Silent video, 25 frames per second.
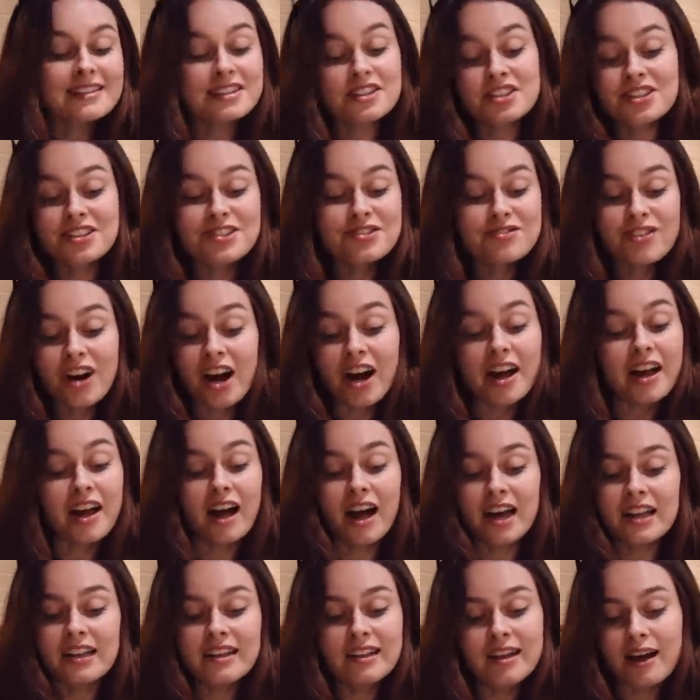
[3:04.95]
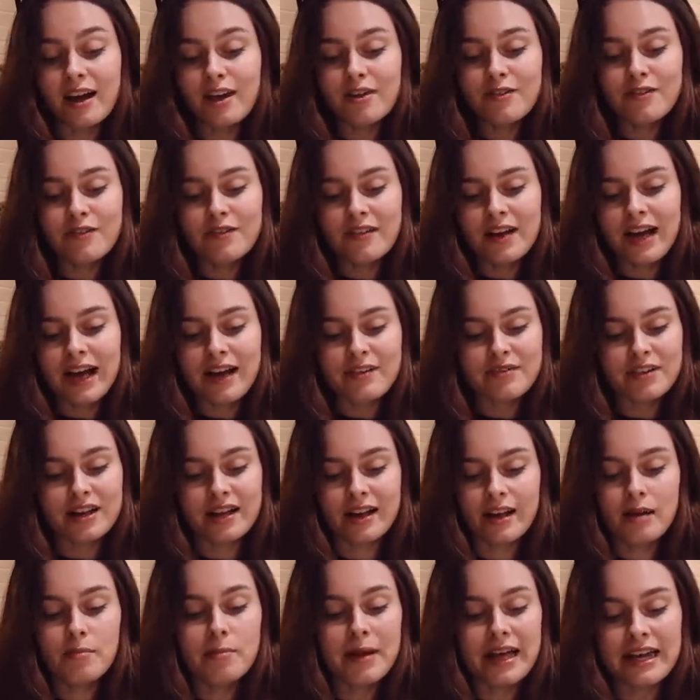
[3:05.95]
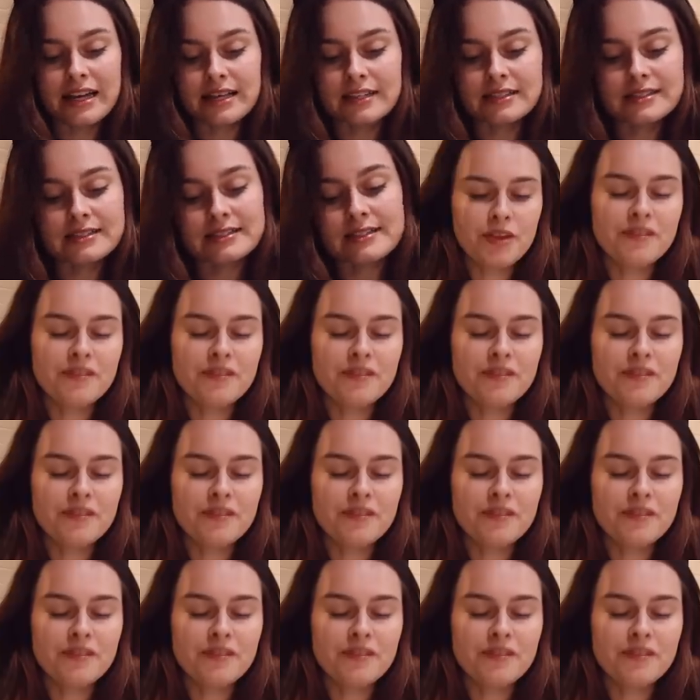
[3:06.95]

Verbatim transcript: And she's right, I love having a base.